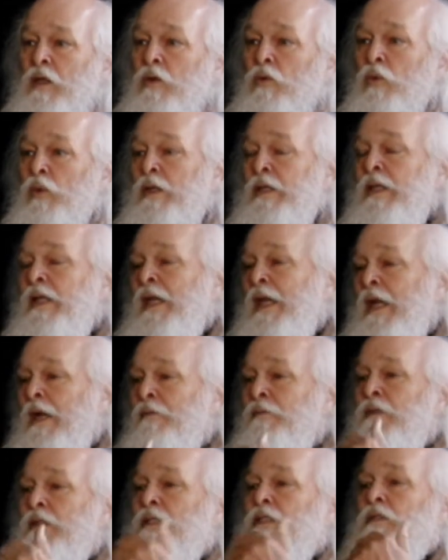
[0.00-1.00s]
We
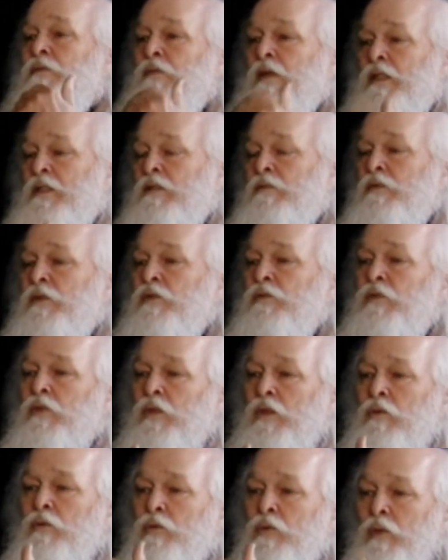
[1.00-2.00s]
have these festivals
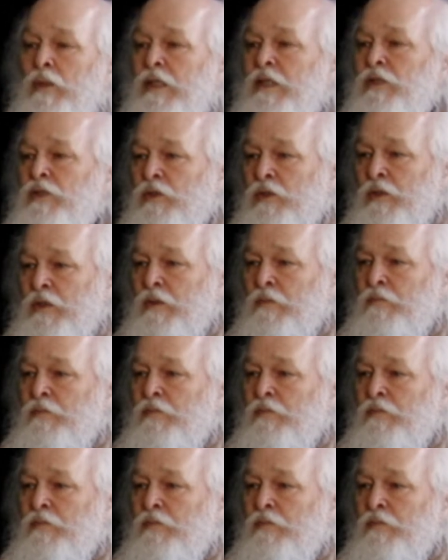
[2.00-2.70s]
for a reason.